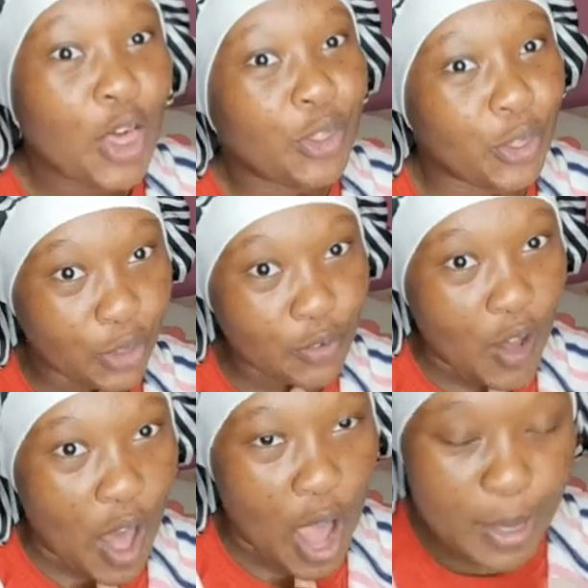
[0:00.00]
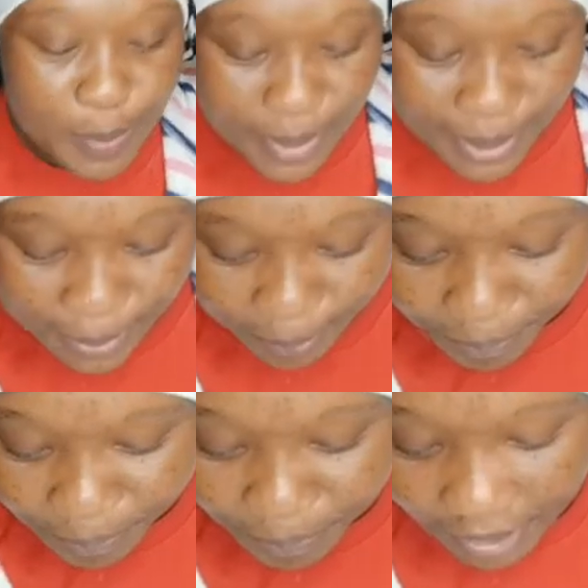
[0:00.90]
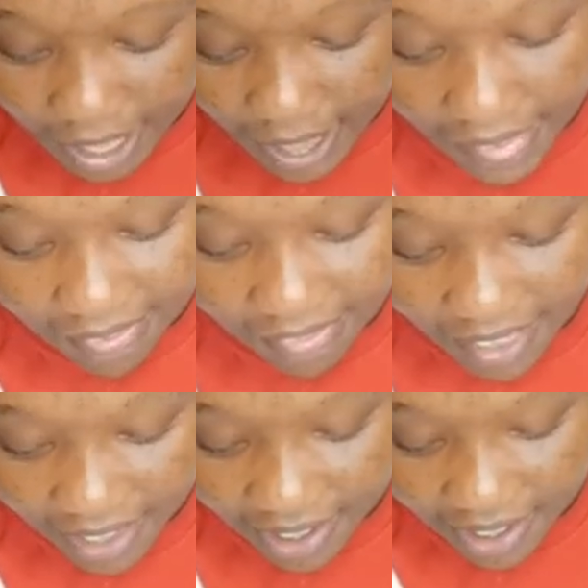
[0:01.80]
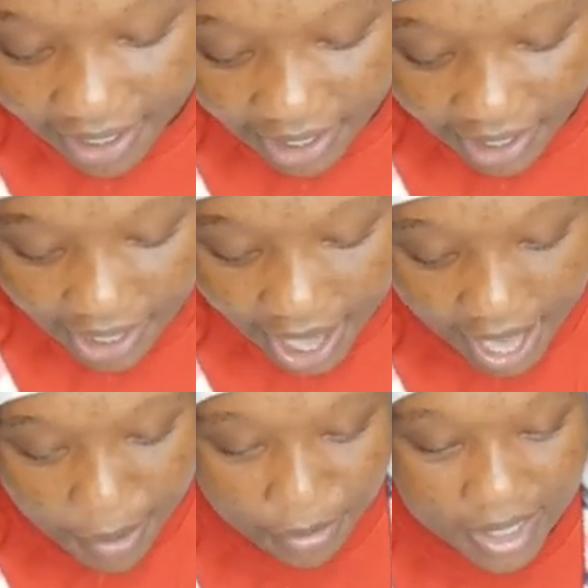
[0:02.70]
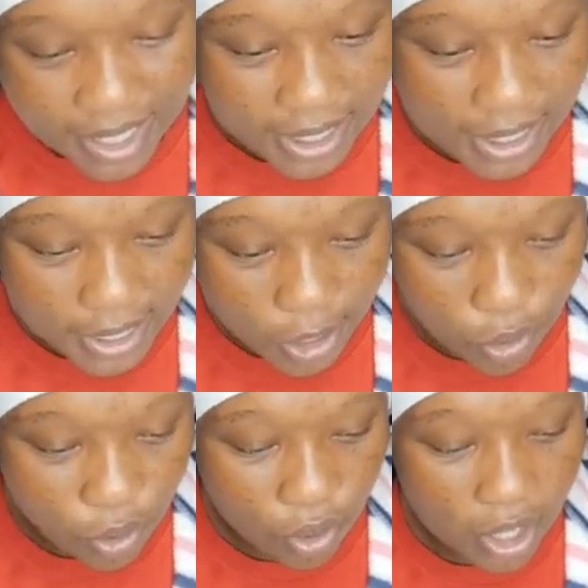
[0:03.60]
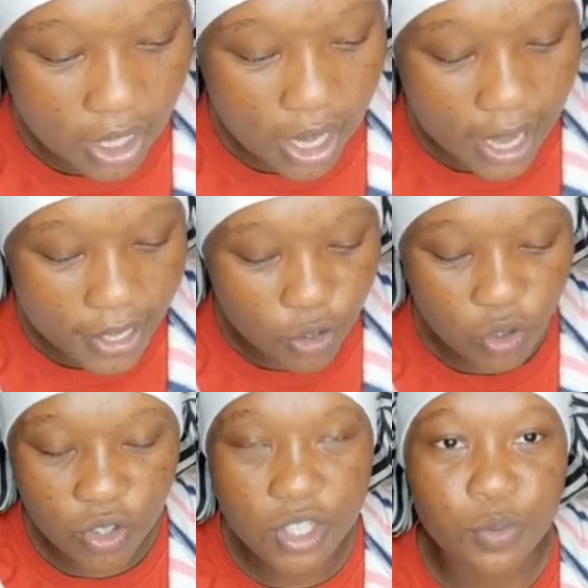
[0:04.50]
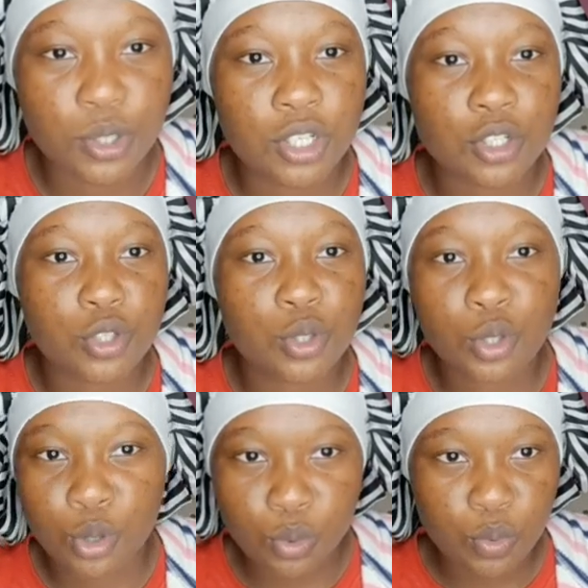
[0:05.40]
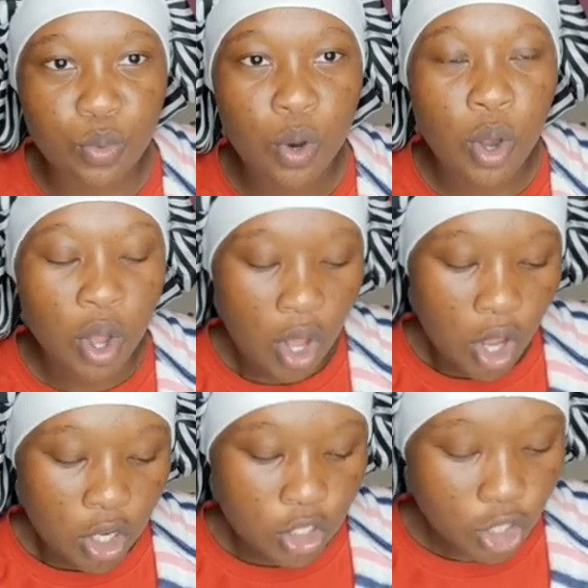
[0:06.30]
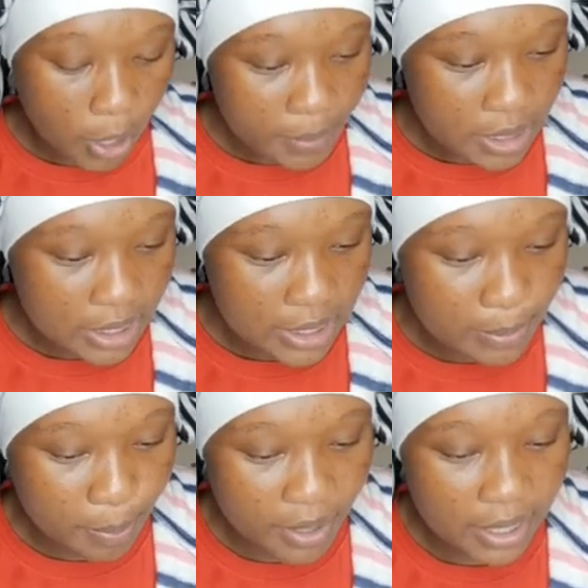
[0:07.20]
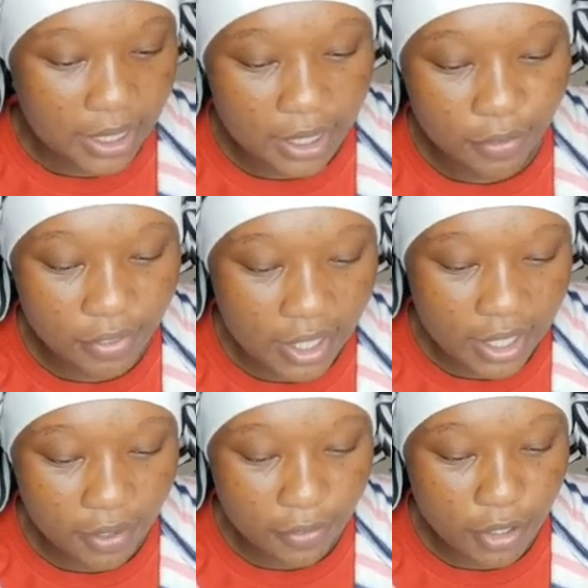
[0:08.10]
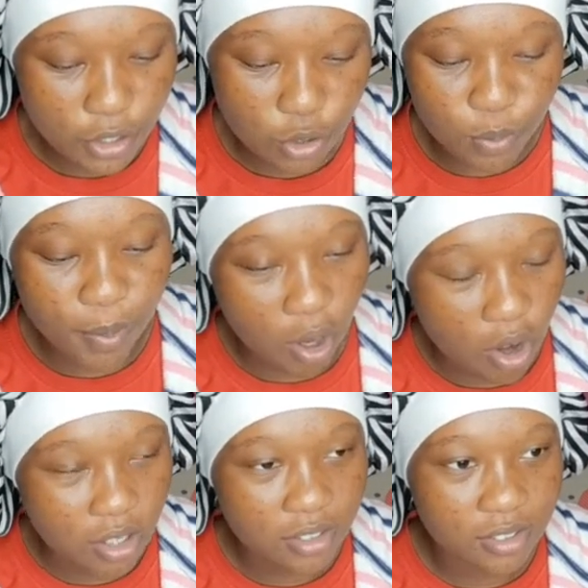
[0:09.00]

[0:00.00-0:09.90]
the vibes. And then I would sit and look. I usually read two chapters but then if they if they're super long